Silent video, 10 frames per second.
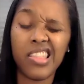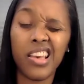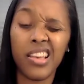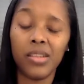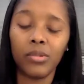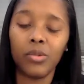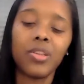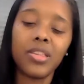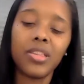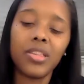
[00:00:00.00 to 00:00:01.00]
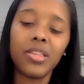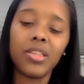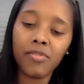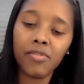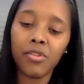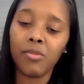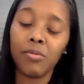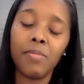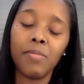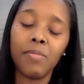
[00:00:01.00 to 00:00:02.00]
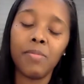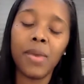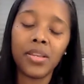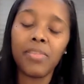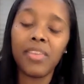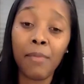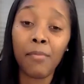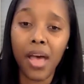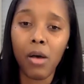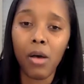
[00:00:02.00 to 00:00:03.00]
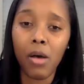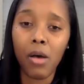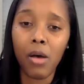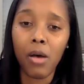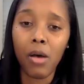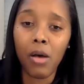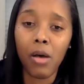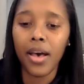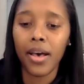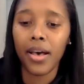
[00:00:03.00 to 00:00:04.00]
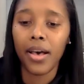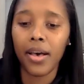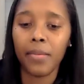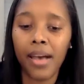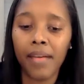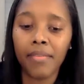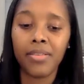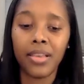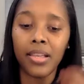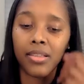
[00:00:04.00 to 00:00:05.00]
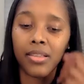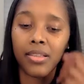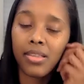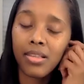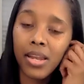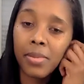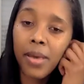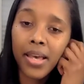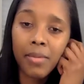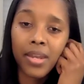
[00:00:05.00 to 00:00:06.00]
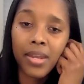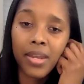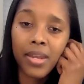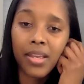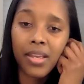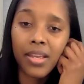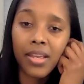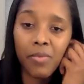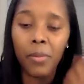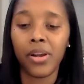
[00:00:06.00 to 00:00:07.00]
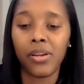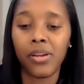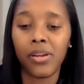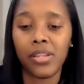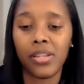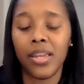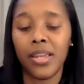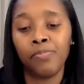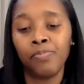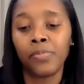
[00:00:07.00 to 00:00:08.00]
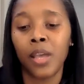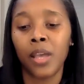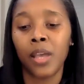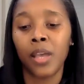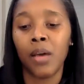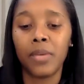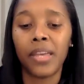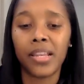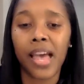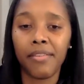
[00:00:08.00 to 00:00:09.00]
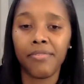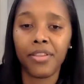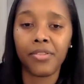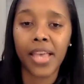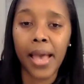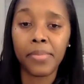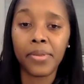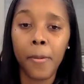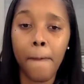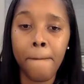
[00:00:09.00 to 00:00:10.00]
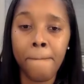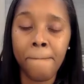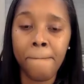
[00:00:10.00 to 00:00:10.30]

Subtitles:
I want to say loss of Jewel, makeshift the game without Jewel. But obviously it's going to be by committee. It's not going to be one person, and hopefully we can kind of fill those gaps.